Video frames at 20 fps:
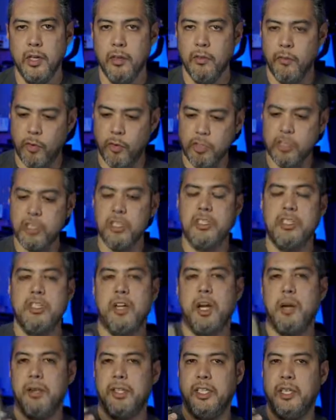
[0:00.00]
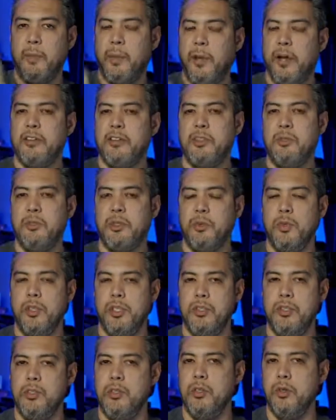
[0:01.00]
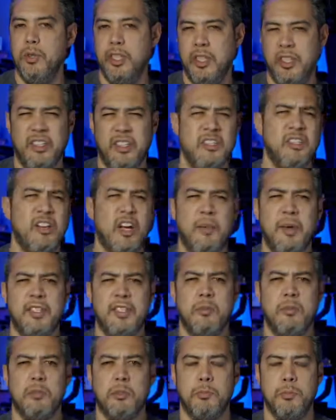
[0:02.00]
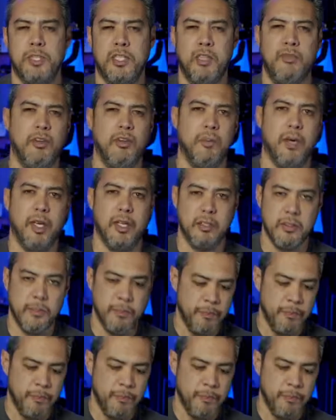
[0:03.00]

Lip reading: First, let's talk about the comparison between these two, and then let's talk about some specific mics.